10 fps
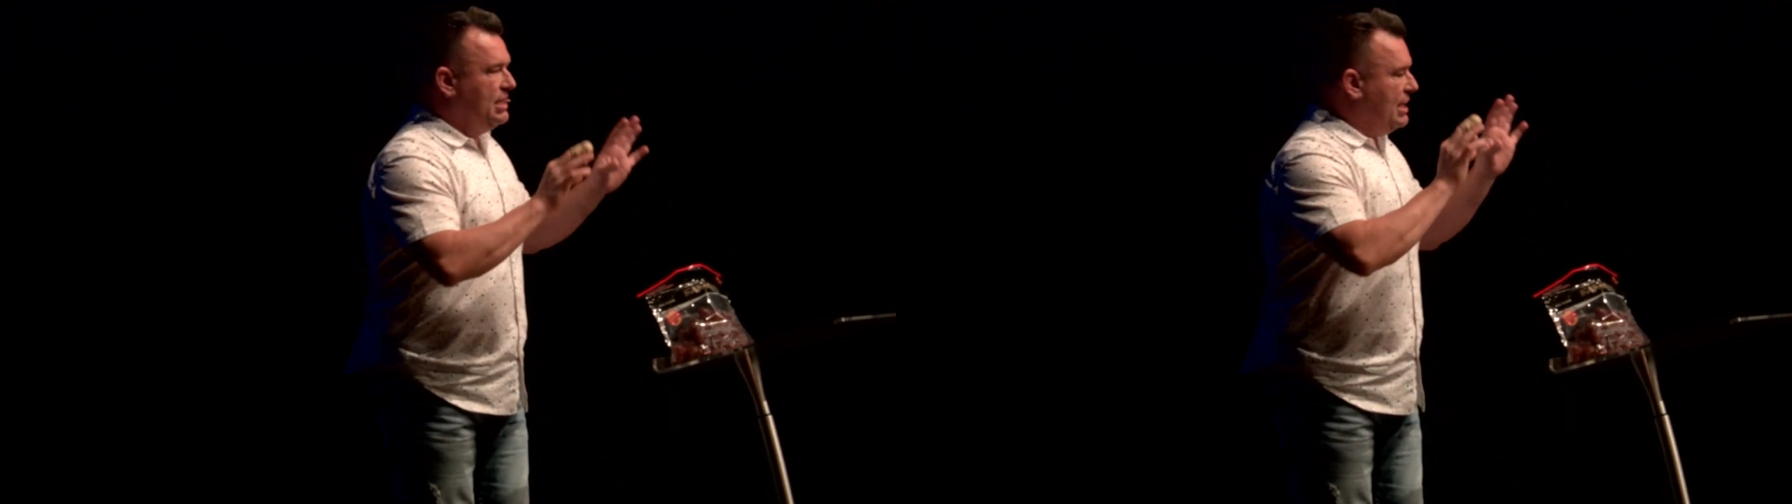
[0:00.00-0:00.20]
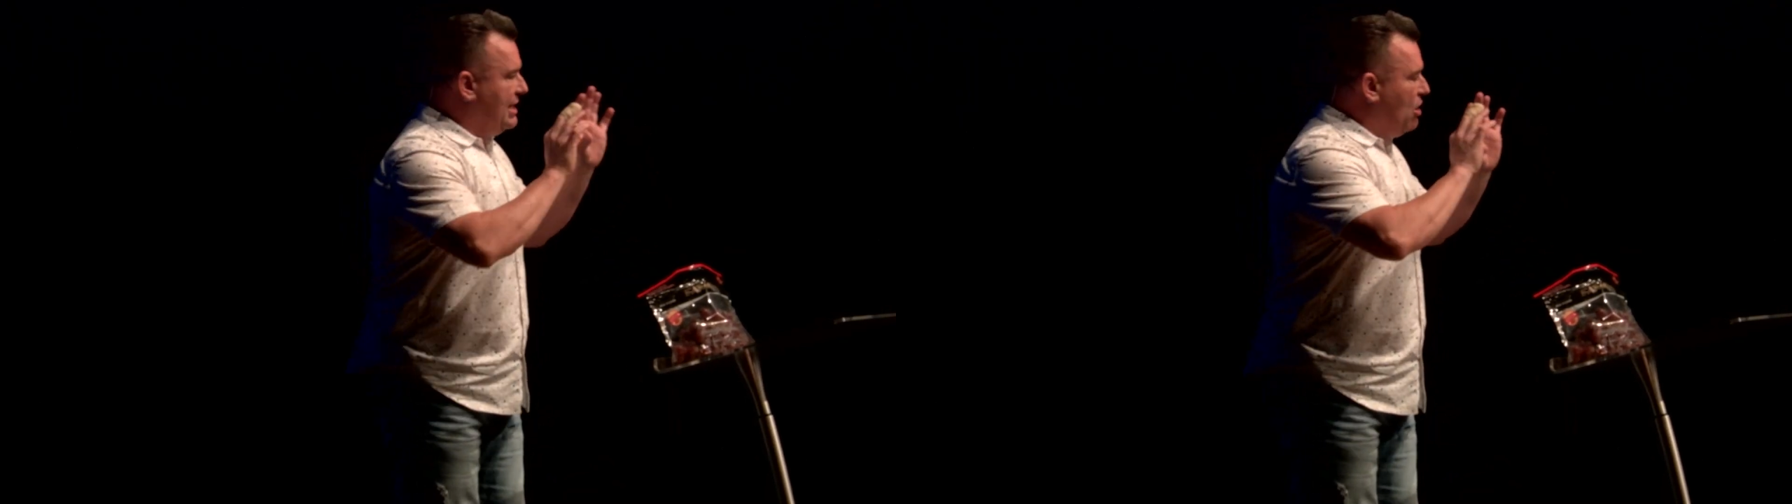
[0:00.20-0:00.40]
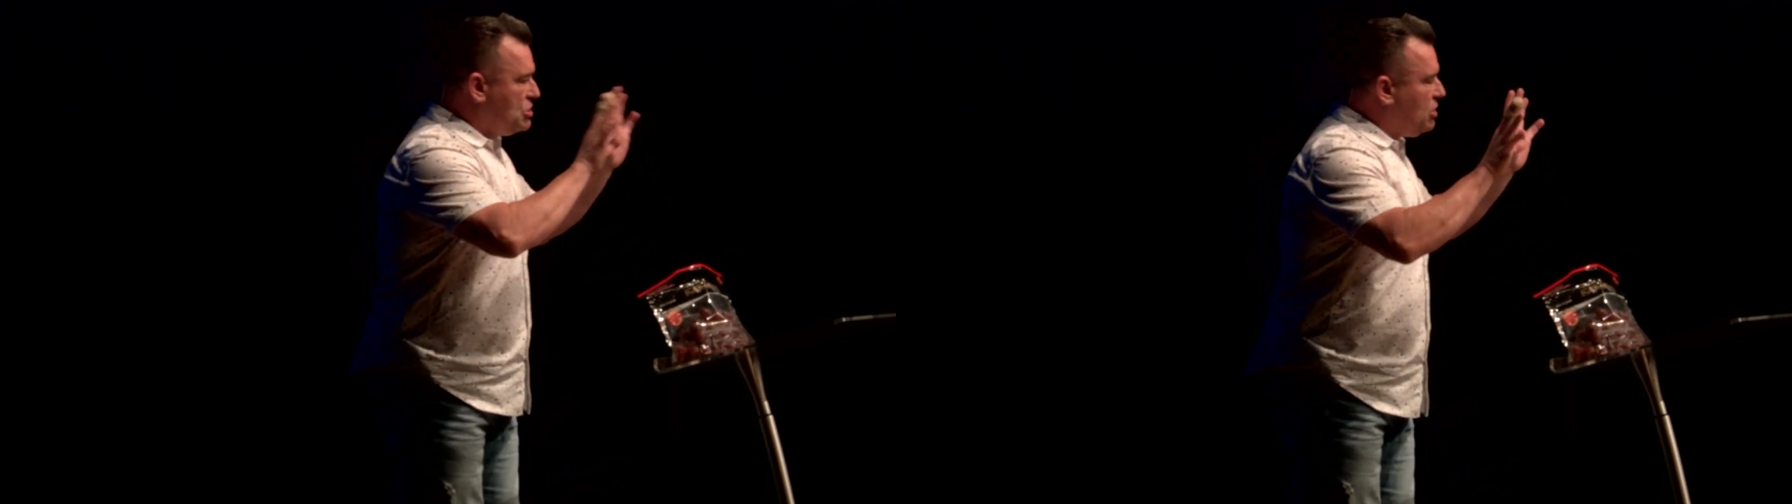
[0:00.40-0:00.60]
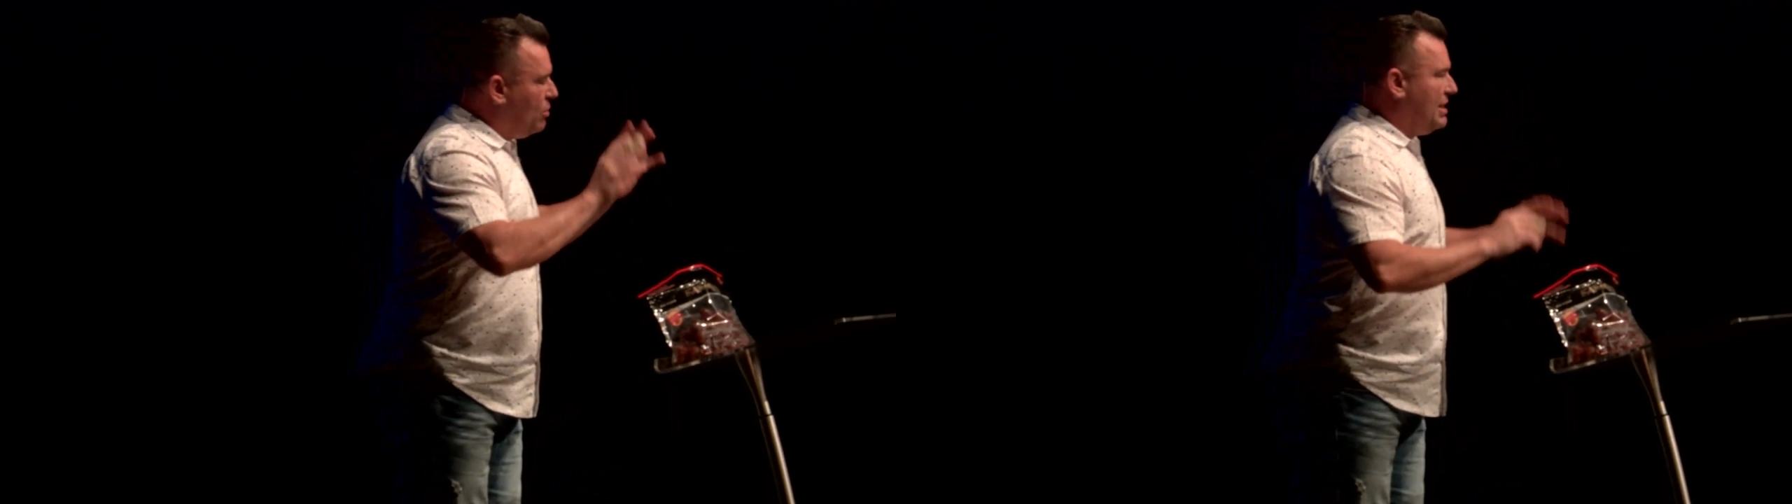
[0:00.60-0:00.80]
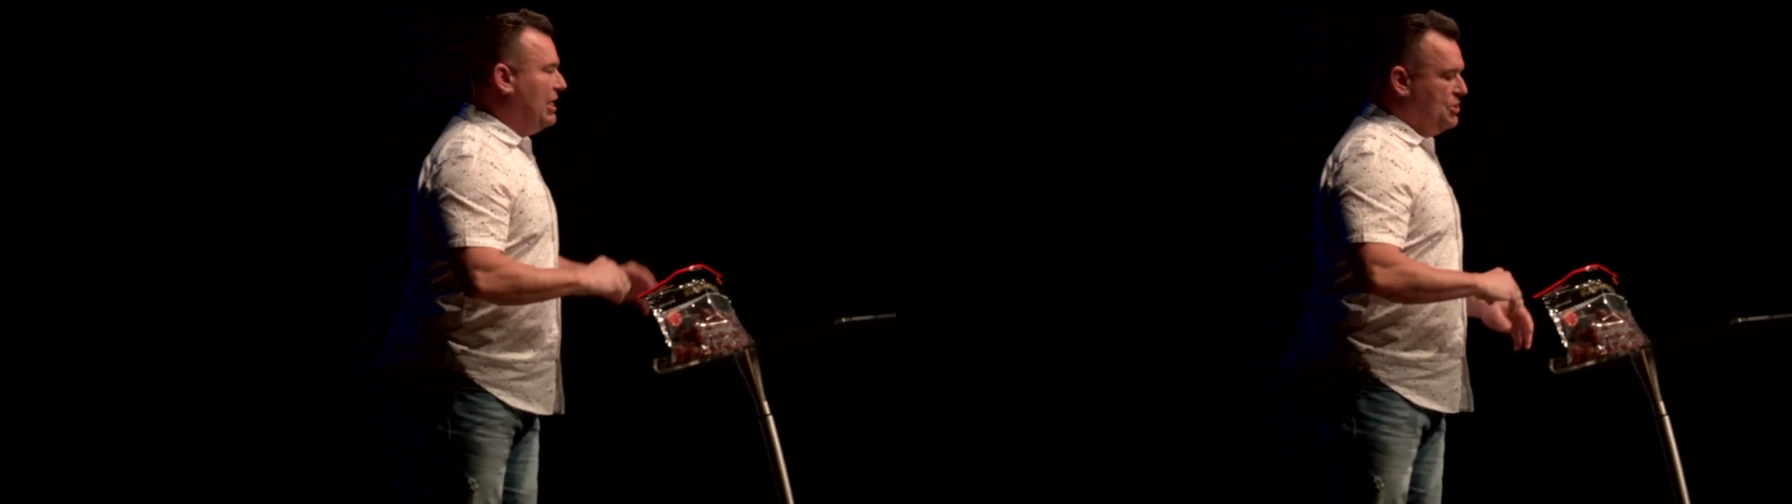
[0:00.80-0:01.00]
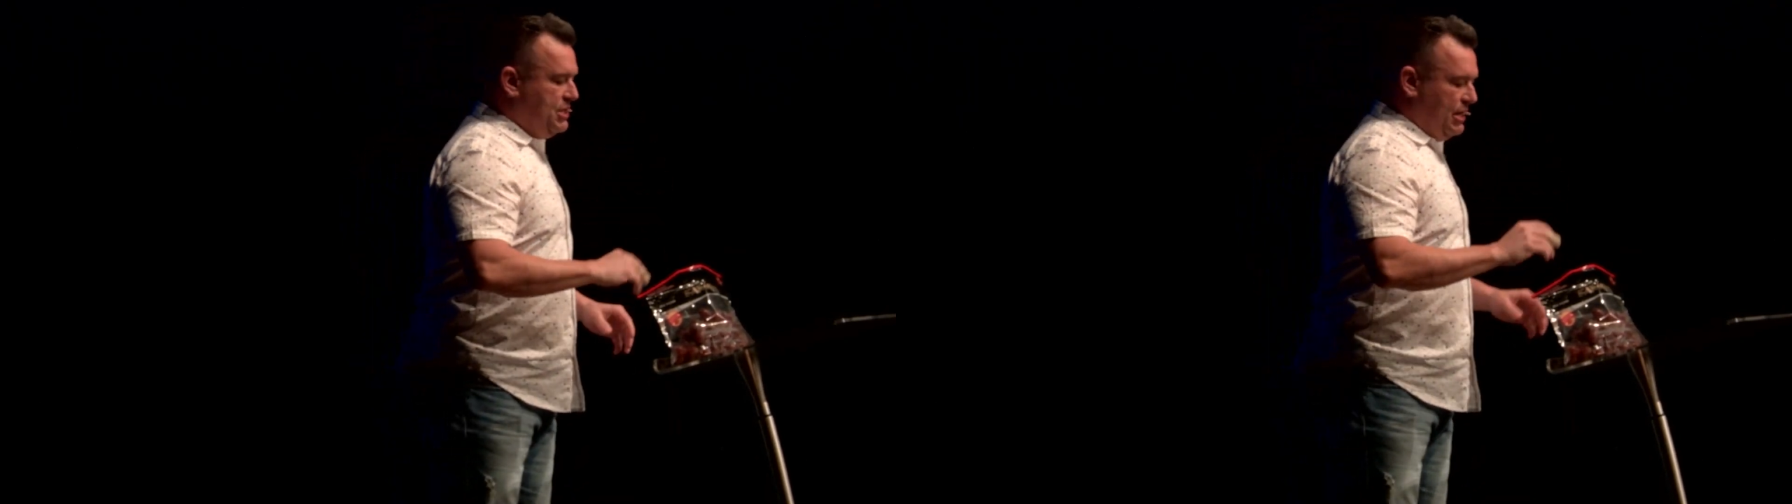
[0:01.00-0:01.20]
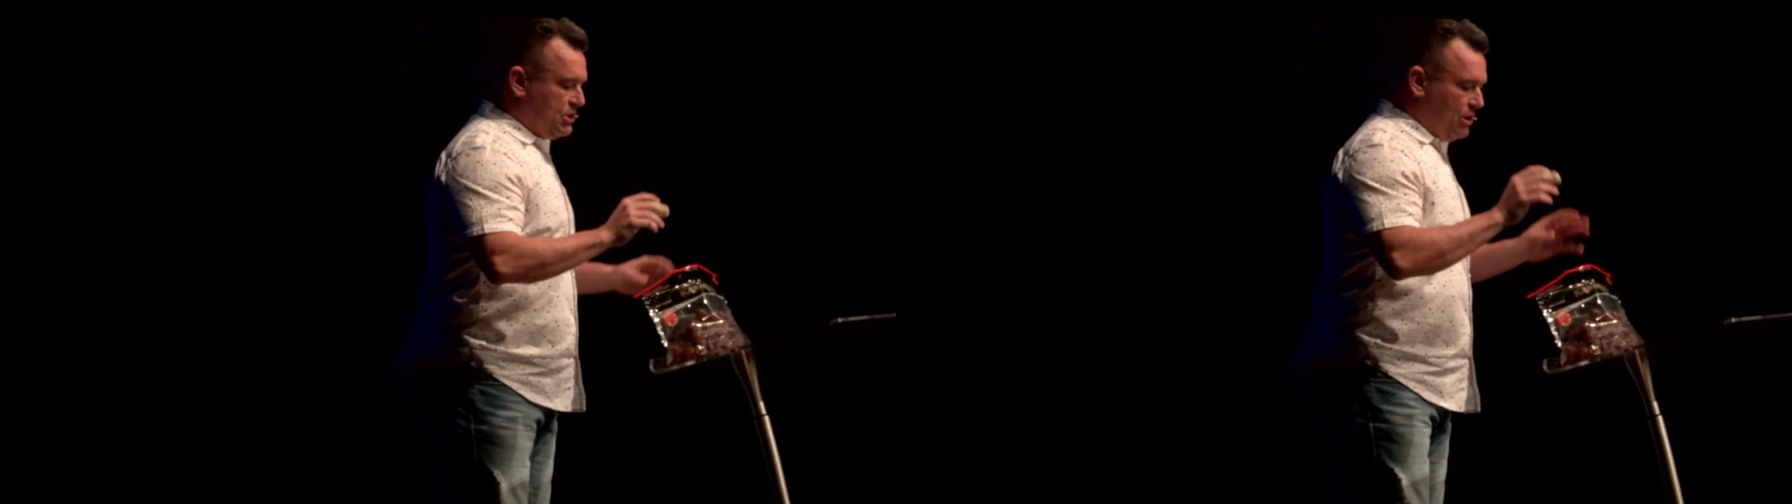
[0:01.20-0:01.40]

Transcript: and they all start with letter G.